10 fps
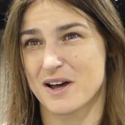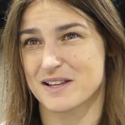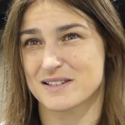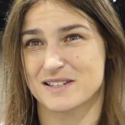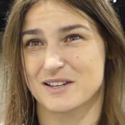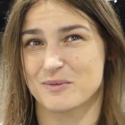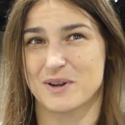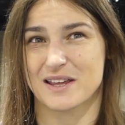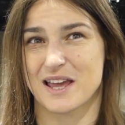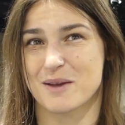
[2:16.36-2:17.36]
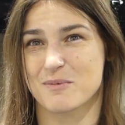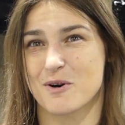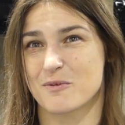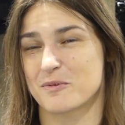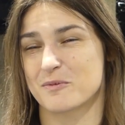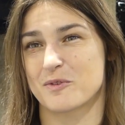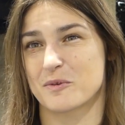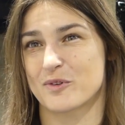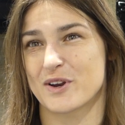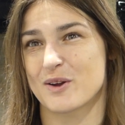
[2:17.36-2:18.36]
points, even when I came home from, from
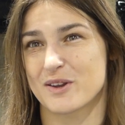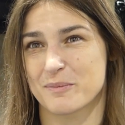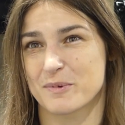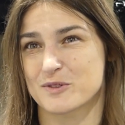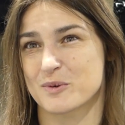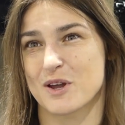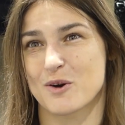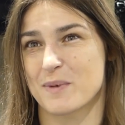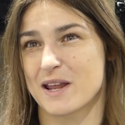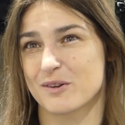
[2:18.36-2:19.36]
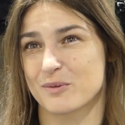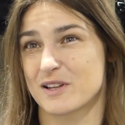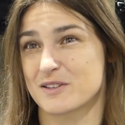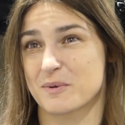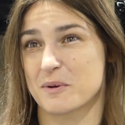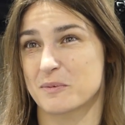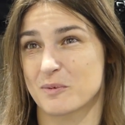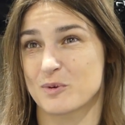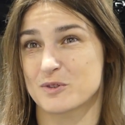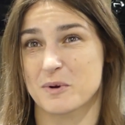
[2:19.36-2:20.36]
the Rio Olympics with no medal, it's probably,
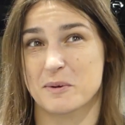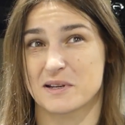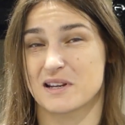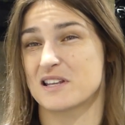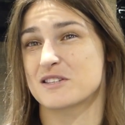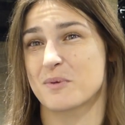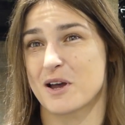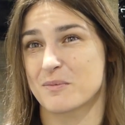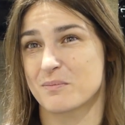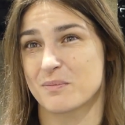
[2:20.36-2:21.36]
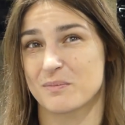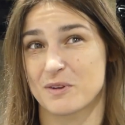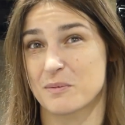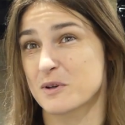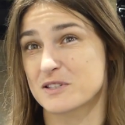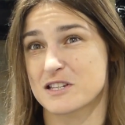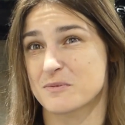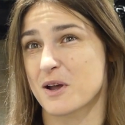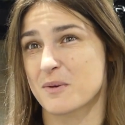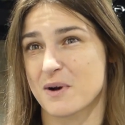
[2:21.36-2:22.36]
it was probably the, the most
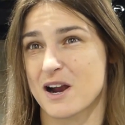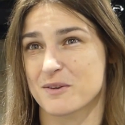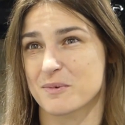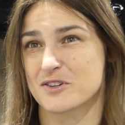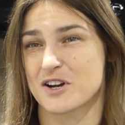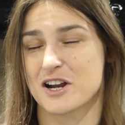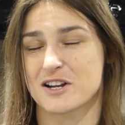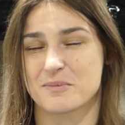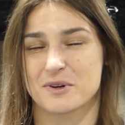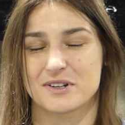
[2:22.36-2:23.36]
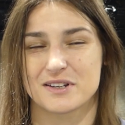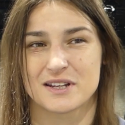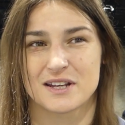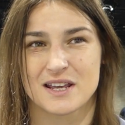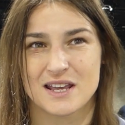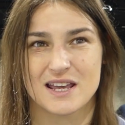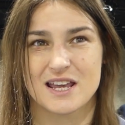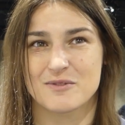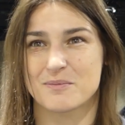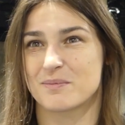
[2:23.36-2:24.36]
disappointing part of my journey. But
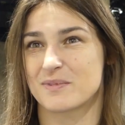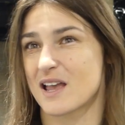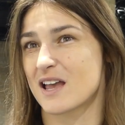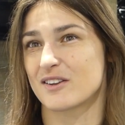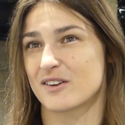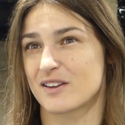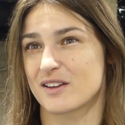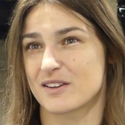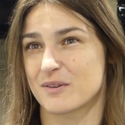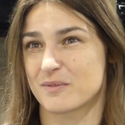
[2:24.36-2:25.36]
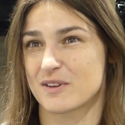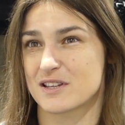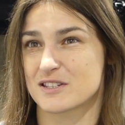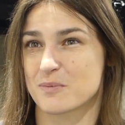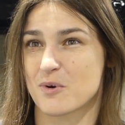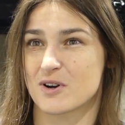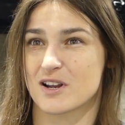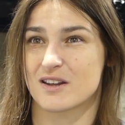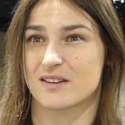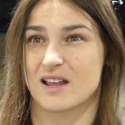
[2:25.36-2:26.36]
even then, the, the, the support
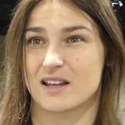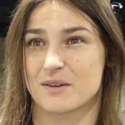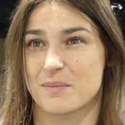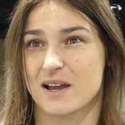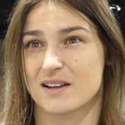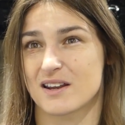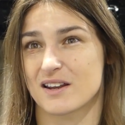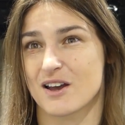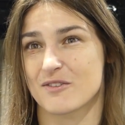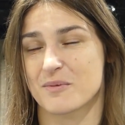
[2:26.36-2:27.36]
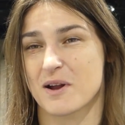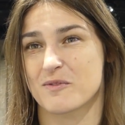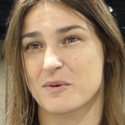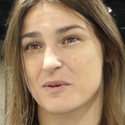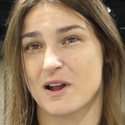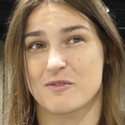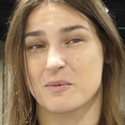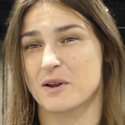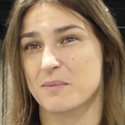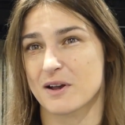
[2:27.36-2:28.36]
and the backing that I got from everybody,
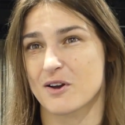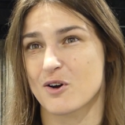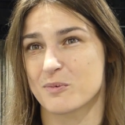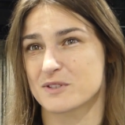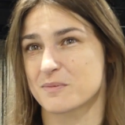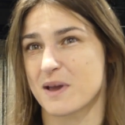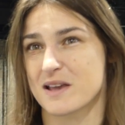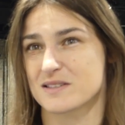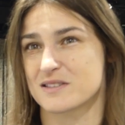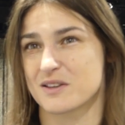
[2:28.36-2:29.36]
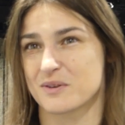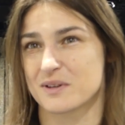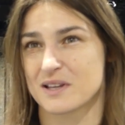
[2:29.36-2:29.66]
everybody back home was amazing. So